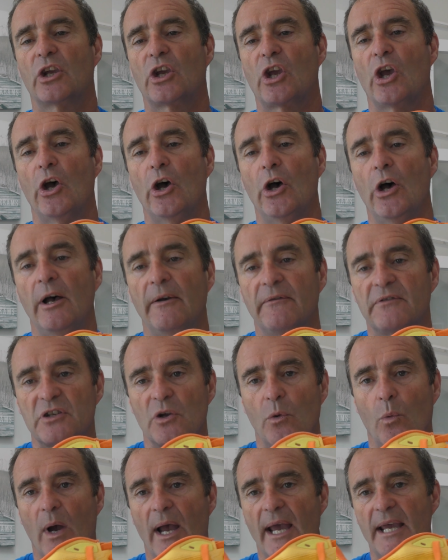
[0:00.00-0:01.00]
curves
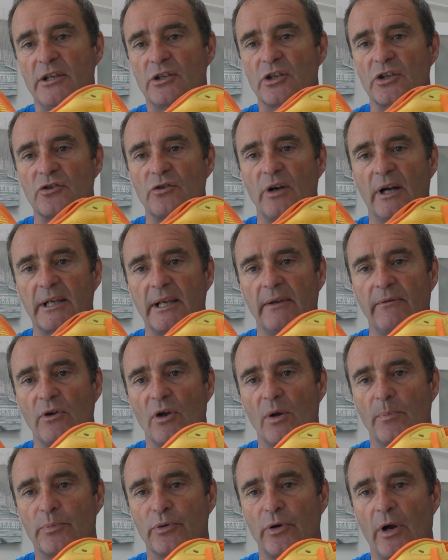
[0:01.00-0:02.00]
away. Just try and give
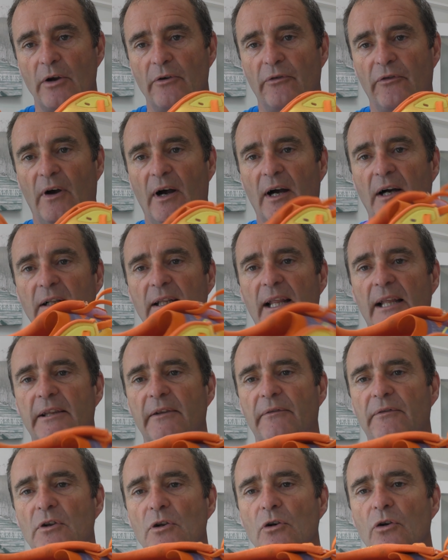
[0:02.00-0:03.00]
you a profile, and
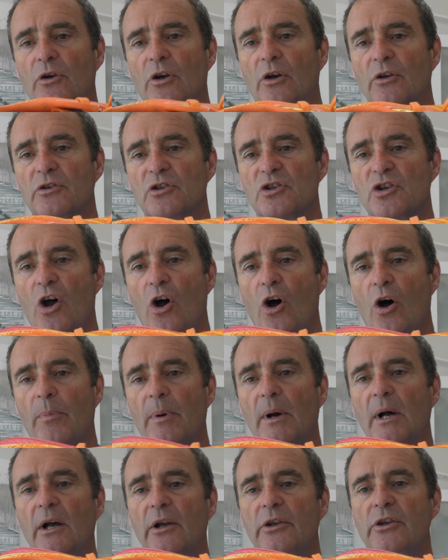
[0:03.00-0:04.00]
if you look on
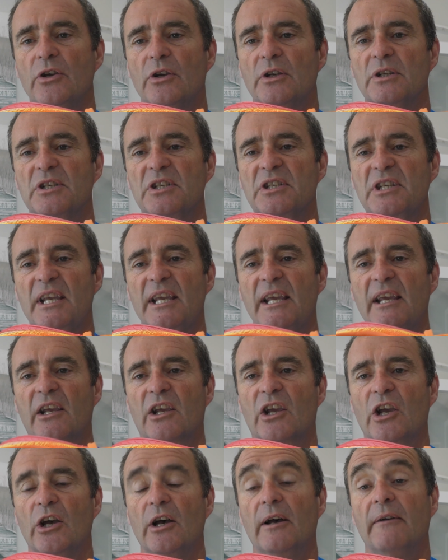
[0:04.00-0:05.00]
top, you can see it
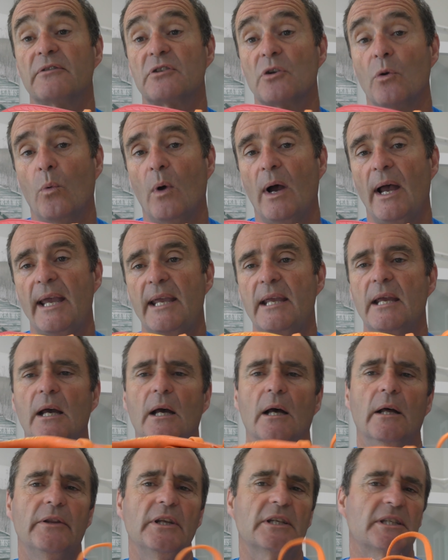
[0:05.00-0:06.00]
curves away.
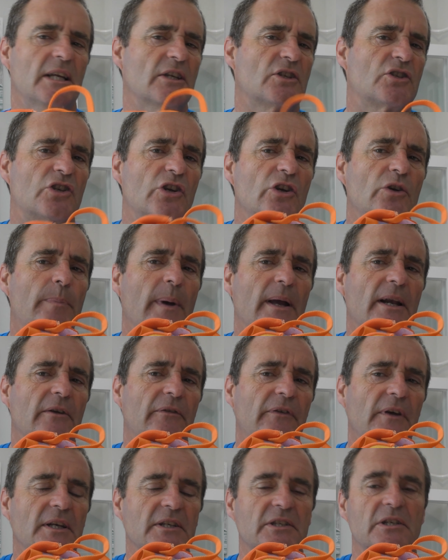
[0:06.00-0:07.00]
This has two
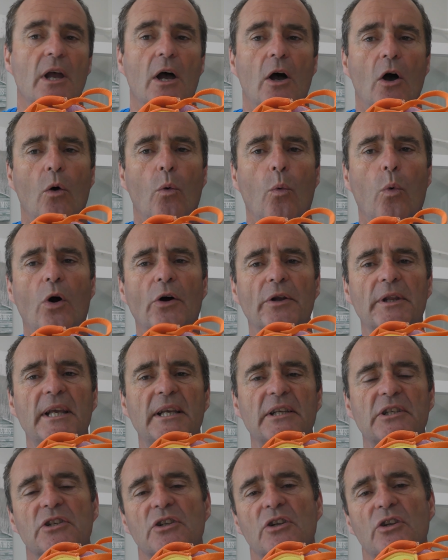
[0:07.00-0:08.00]
benefits. One
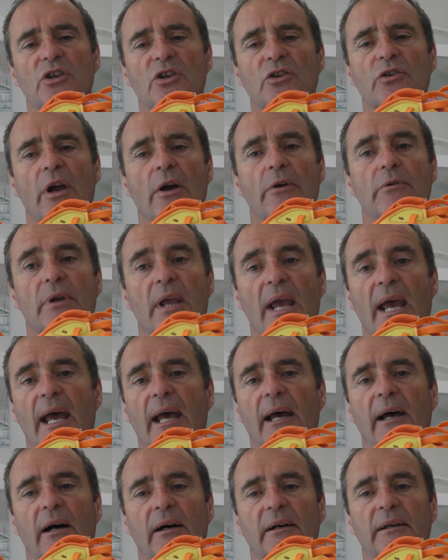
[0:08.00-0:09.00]
is you don't
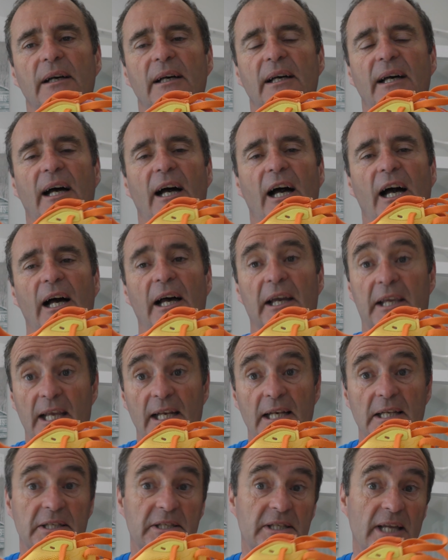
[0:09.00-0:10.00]
get
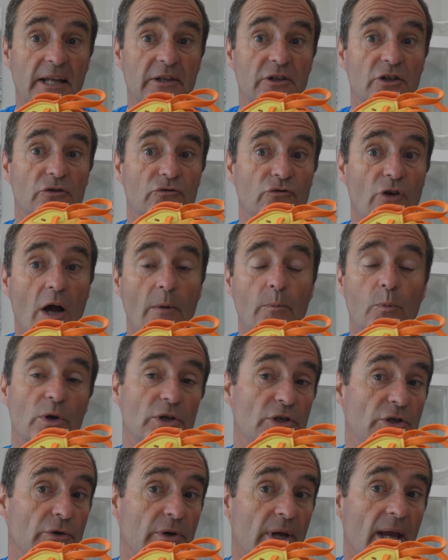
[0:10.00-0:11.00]
Achilles tendon rub,
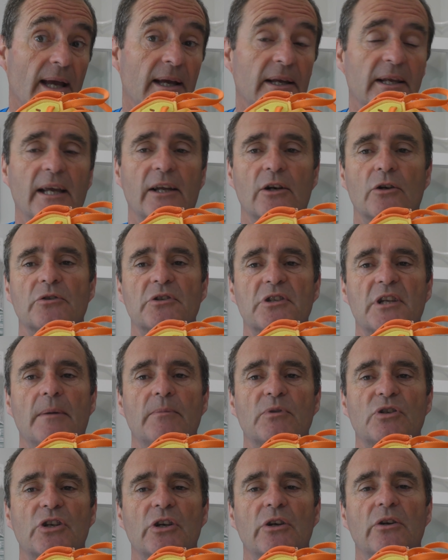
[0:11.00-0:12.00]
which you can get on
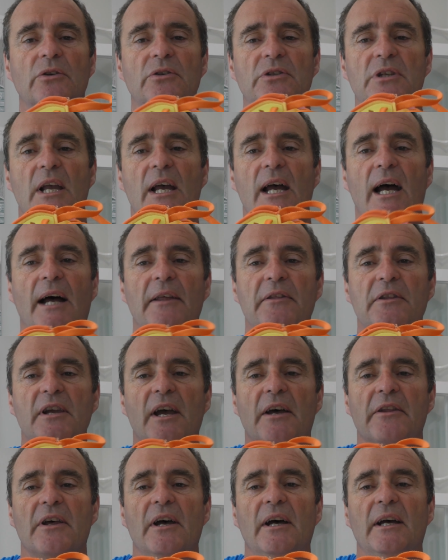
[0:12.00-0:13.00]
some shoes, and the
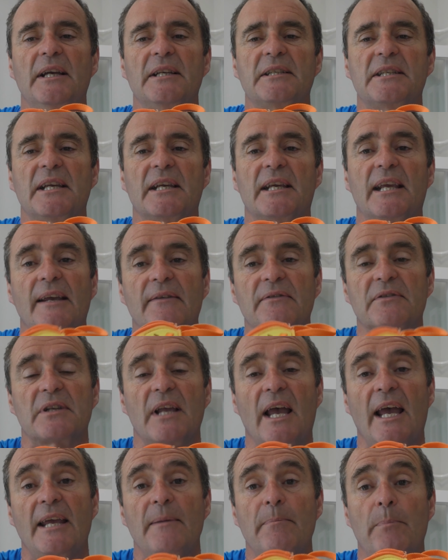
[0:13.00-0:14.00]
other is it
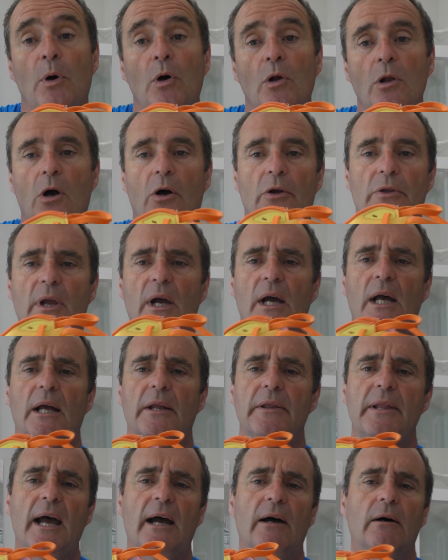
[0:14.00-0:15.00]
gives a pull on.
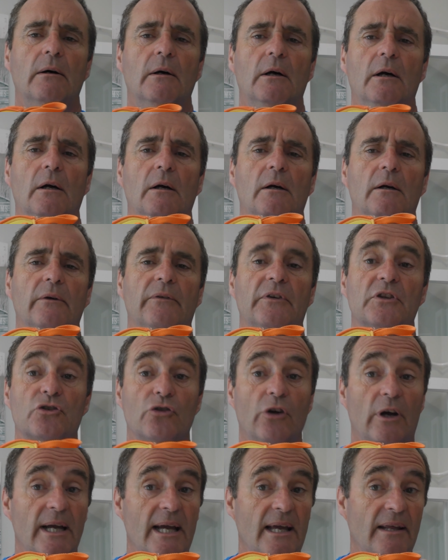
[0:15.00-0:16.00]
Now, for
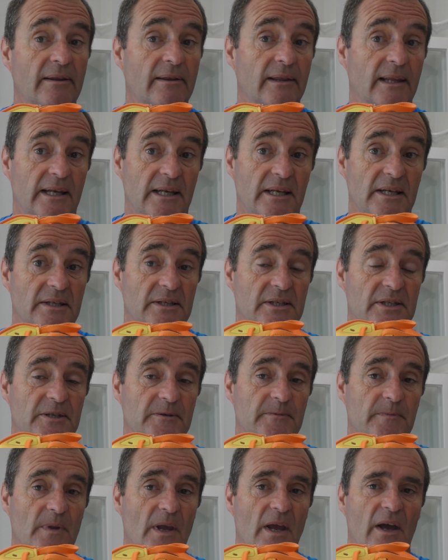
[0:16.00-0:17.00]

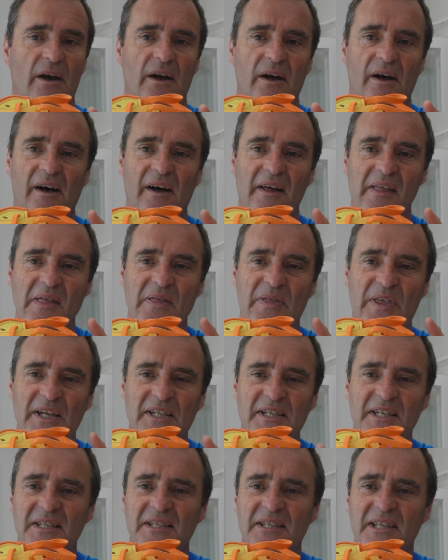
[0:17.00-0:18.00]
triathletes,
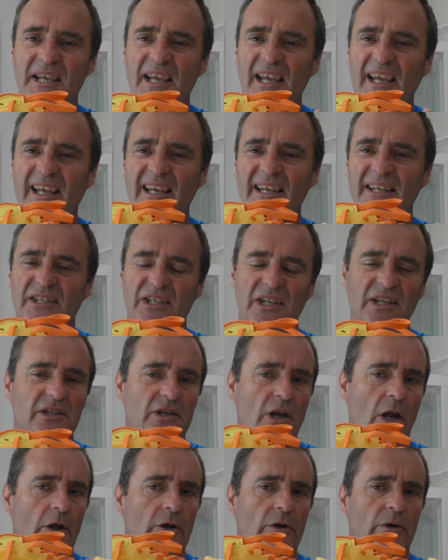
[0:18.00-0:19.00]
this is the
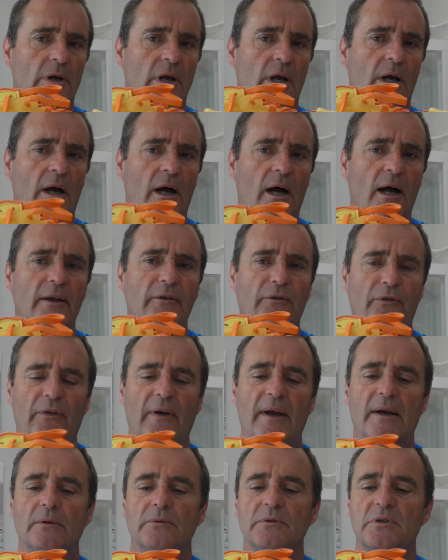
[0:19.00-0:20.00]
easiest Hoka I've
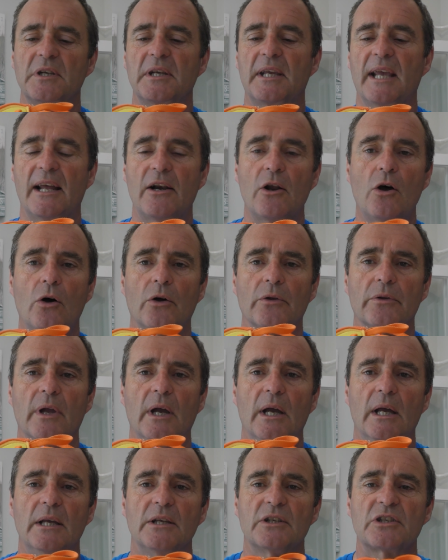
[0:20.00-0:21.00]
found to get on.
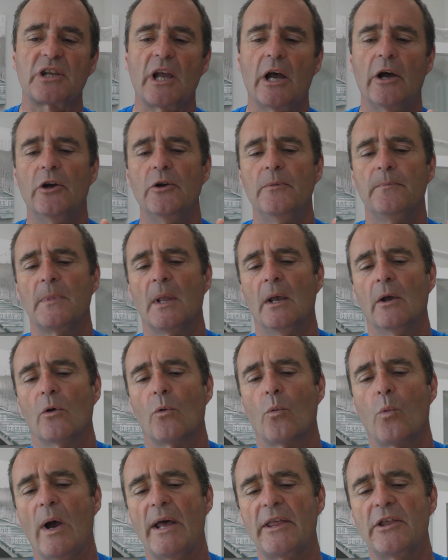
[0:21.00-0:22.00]
So
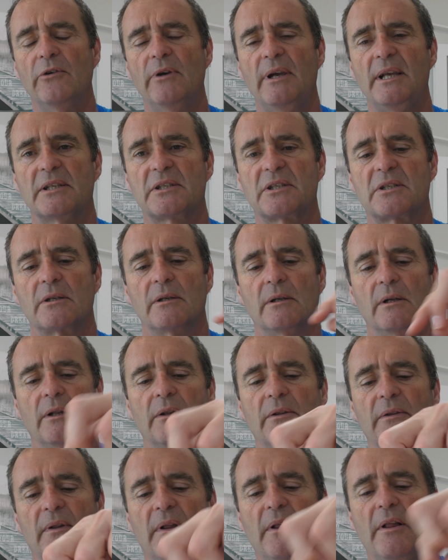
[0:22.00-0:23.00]
whether it's
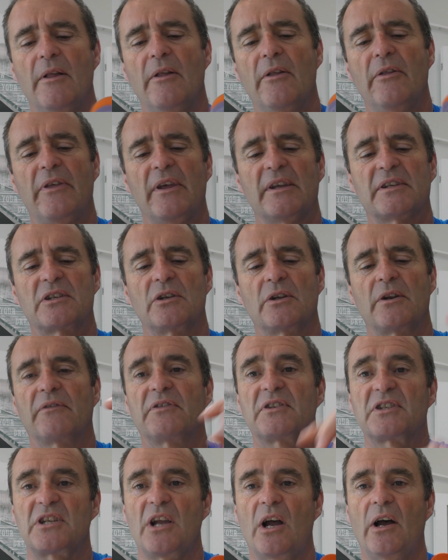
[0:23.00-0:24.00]
the sort of
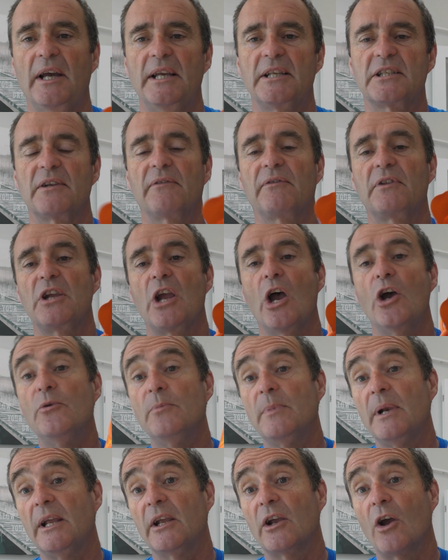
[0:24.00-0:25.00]
size of the
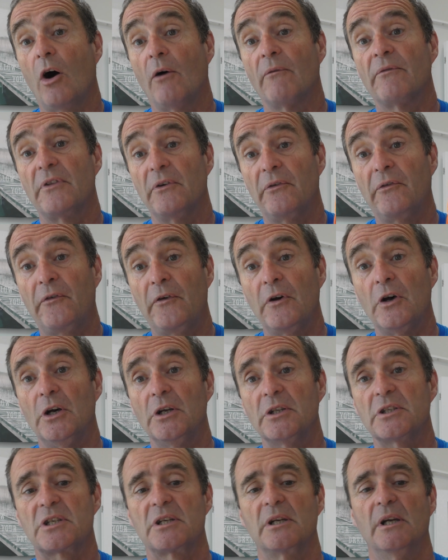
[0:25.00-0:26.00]
opening of the
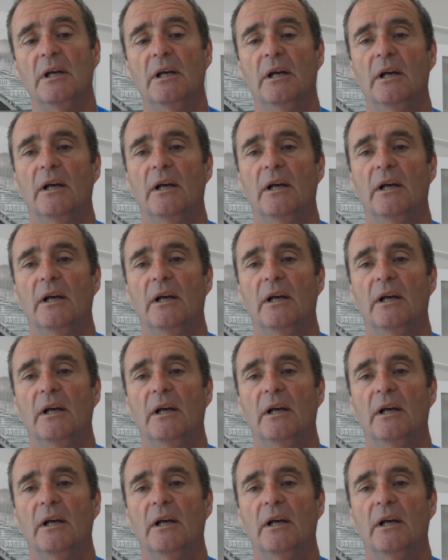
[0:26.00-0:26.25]
foot,